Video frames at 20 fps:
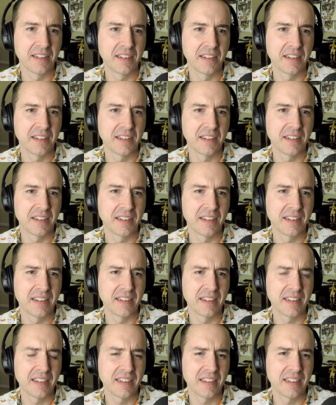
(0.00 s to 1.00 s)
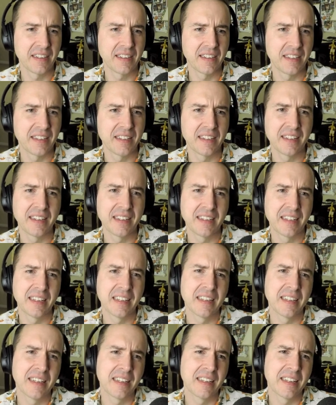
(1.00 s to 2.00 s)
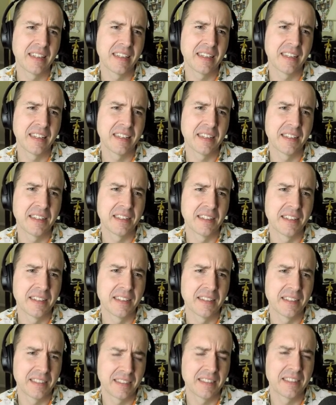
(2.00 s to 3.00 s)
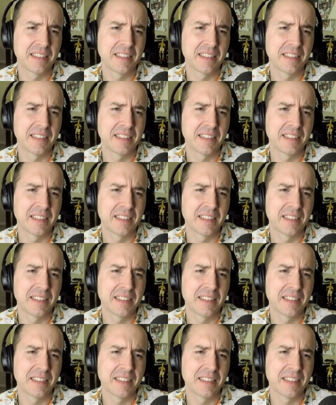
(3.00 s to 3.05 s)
No words are spoken by the person on screen.